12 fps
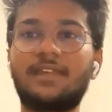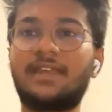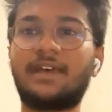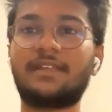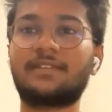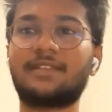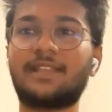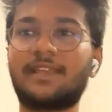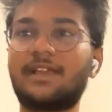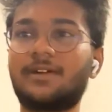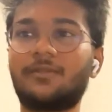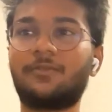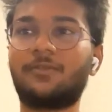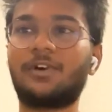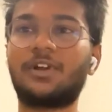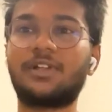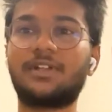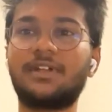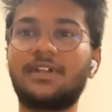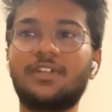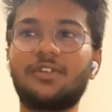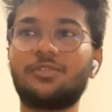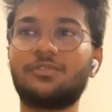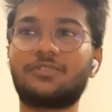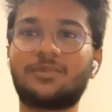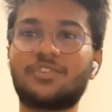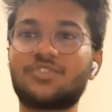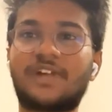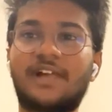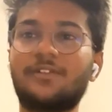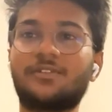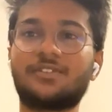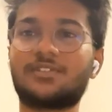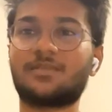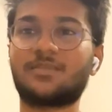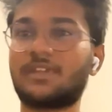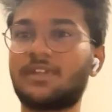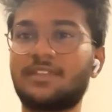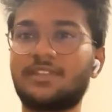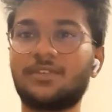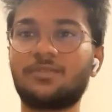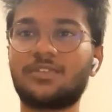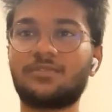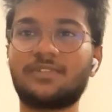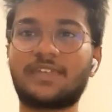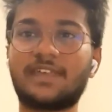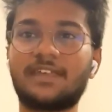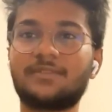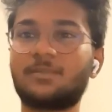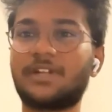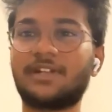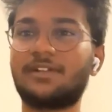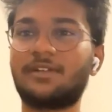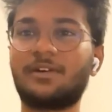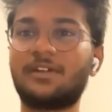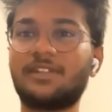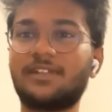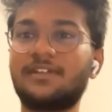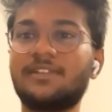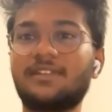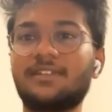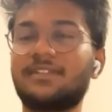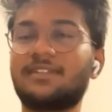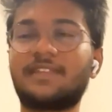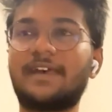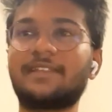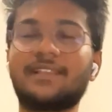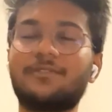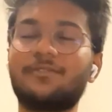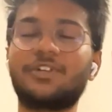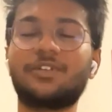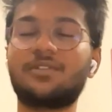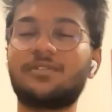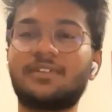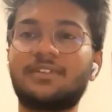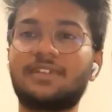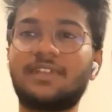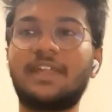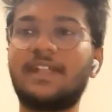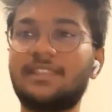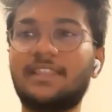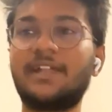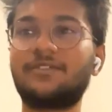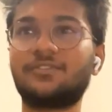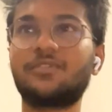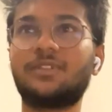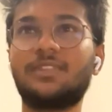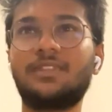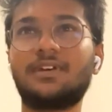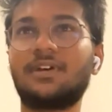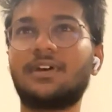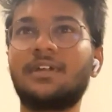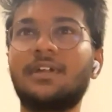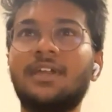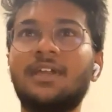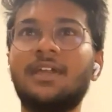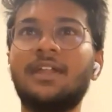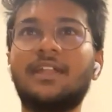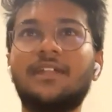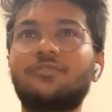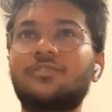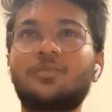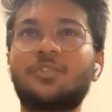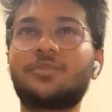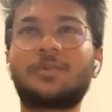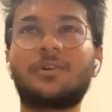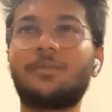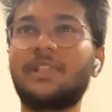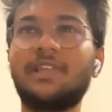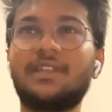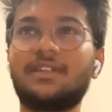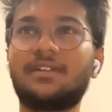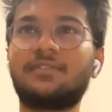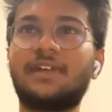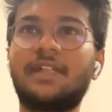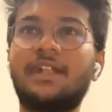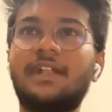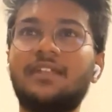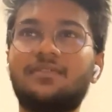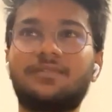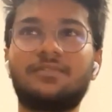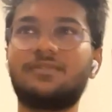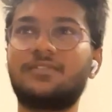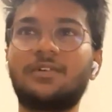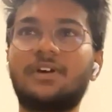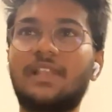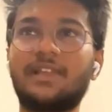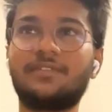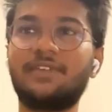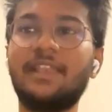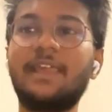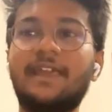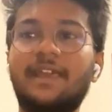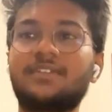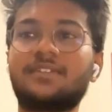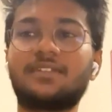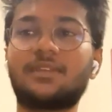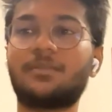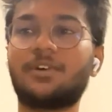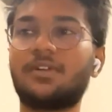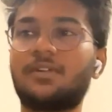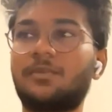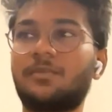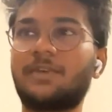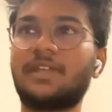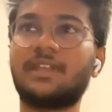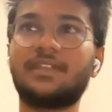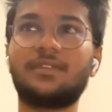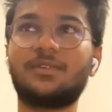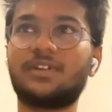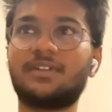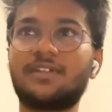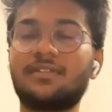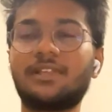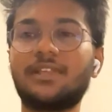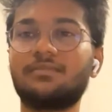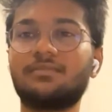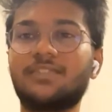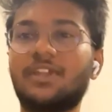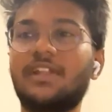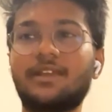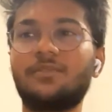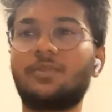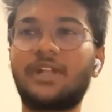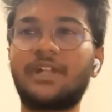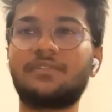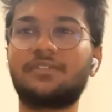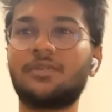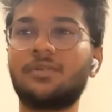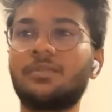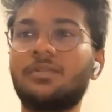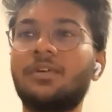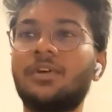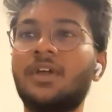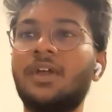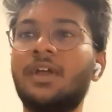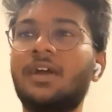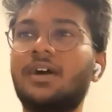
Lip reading: They ask like, what did you do from your childhood or something in the US visa, I guess, but not here. They just ask like, what university, and that would most probably enough. And if you are like feeling anxious about preparing, you can just like there are like quite a few